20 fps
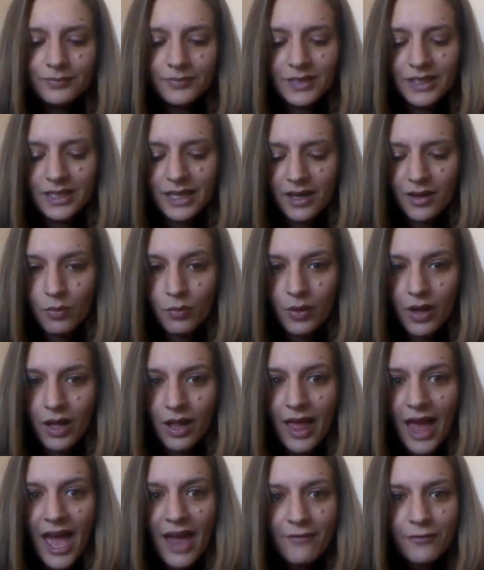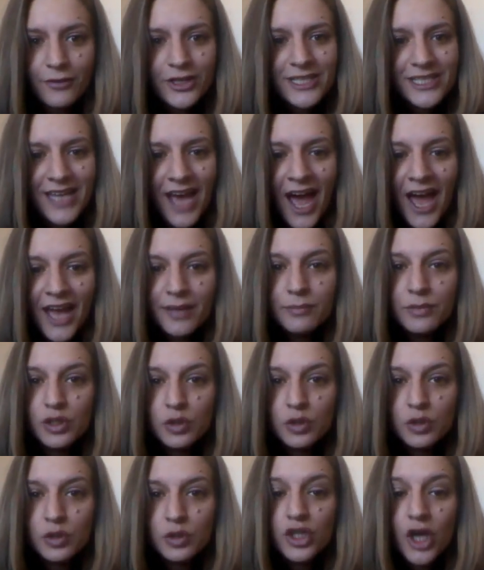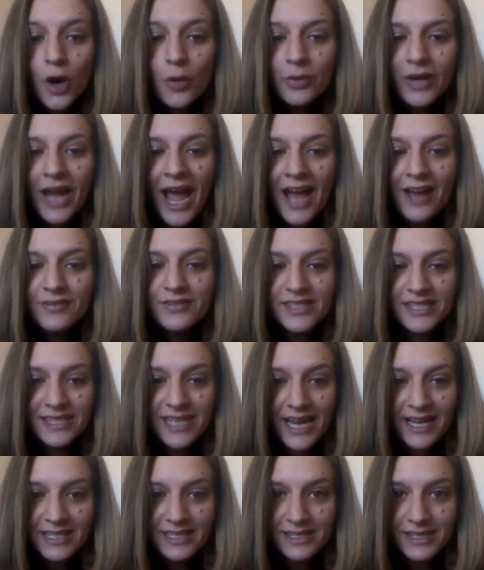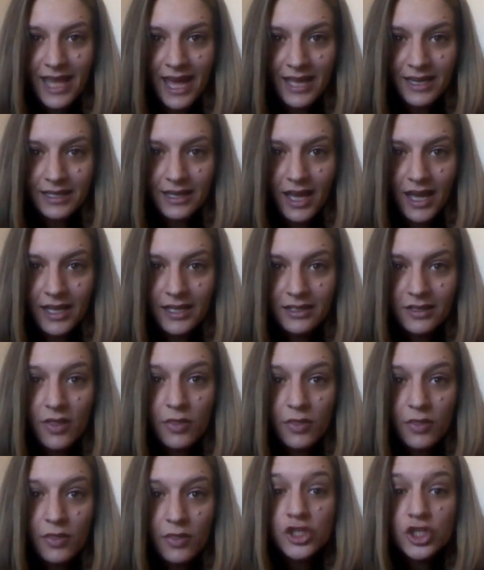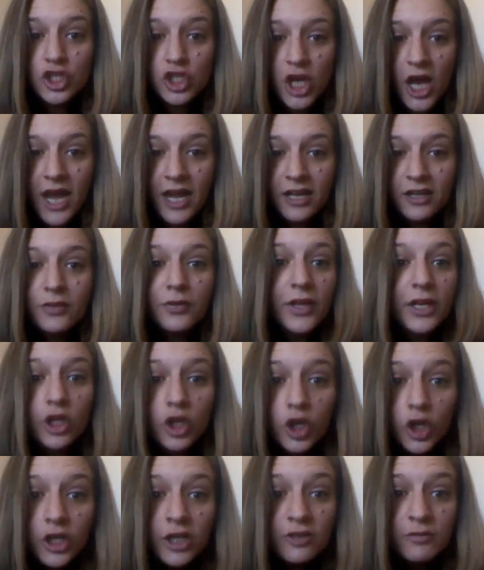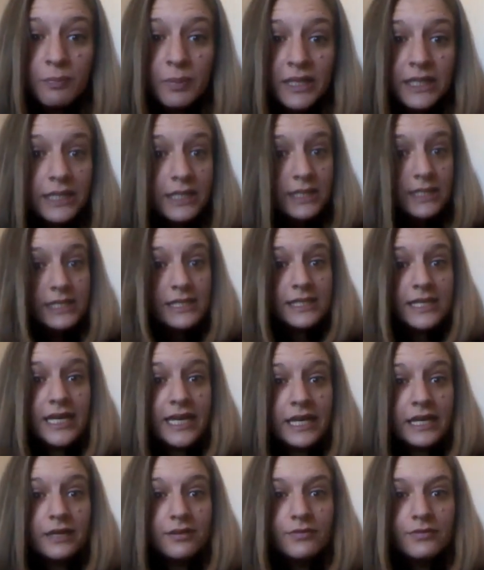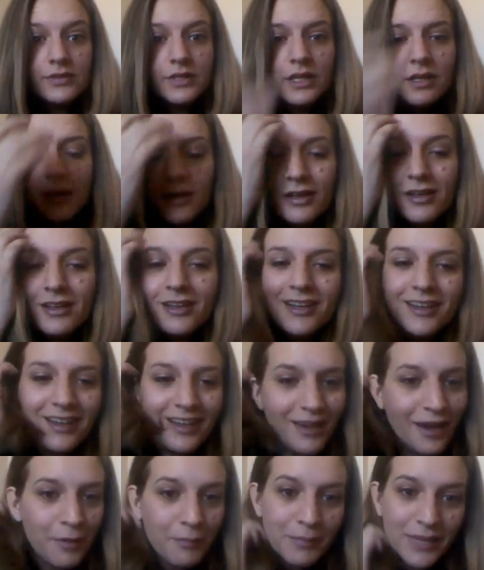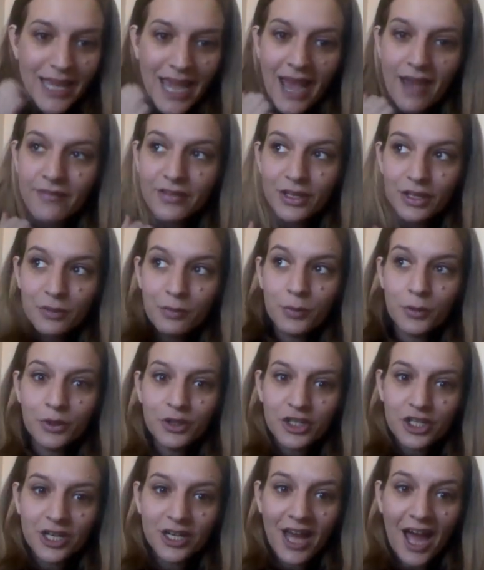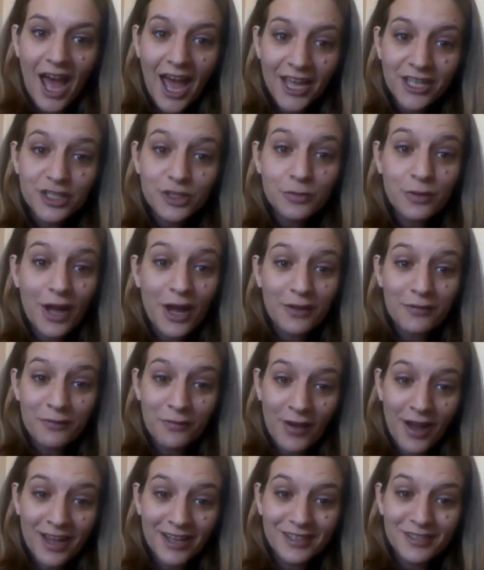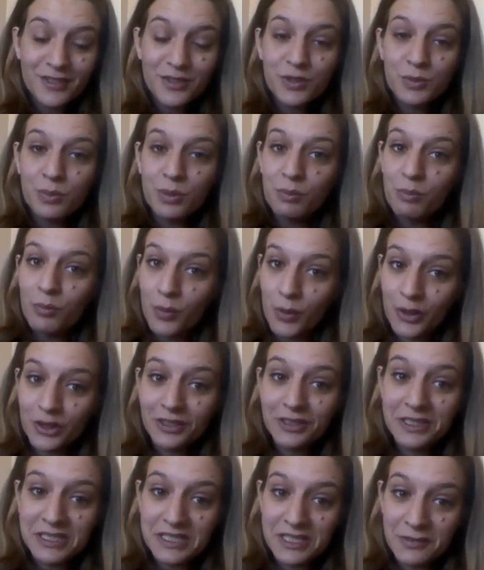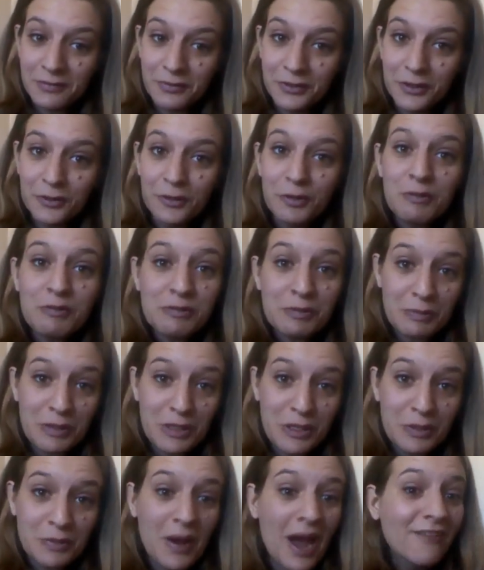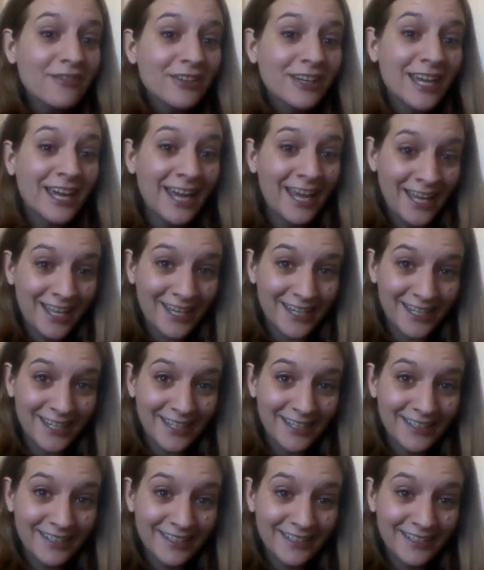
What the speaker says: Yeah, well, every time you don't have sex that night, there's a child that could have been conceived. Me having an abortion, I do not find to be morally different from you having a headache.